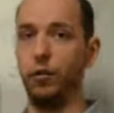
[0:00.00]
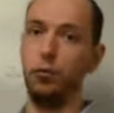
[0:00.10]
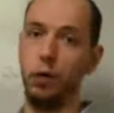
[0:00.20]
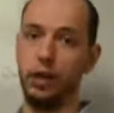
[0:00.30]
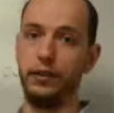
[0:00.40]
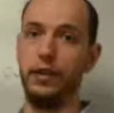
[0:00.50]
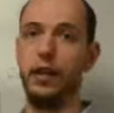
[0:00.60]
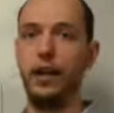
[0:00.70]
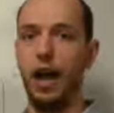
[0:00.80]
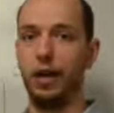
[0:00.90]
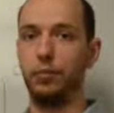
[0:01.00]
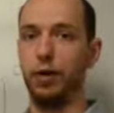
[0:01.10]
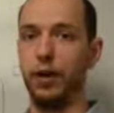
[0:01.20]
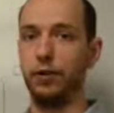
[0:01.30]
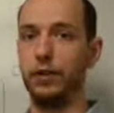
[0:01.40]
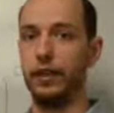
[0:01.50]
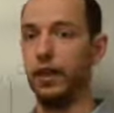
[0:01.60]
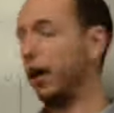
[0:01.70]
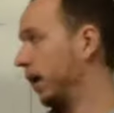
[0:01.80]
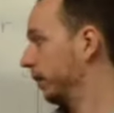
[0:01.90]
one
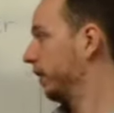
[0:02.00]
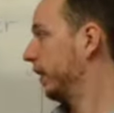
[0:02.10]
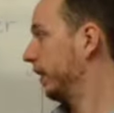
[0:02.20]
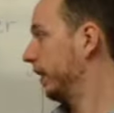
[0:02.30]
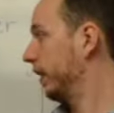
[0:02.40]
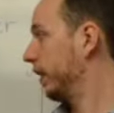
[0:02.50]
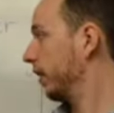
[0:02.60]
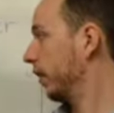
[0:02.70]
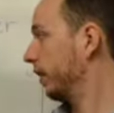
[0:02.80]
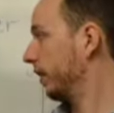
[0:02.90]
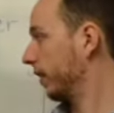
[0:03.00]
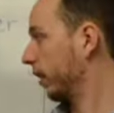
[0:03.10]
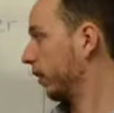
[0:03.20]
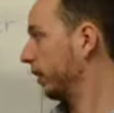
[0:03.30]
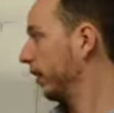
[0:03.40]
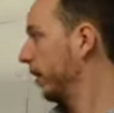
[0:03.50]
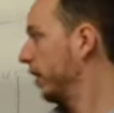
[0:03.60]
polarity of the circuit.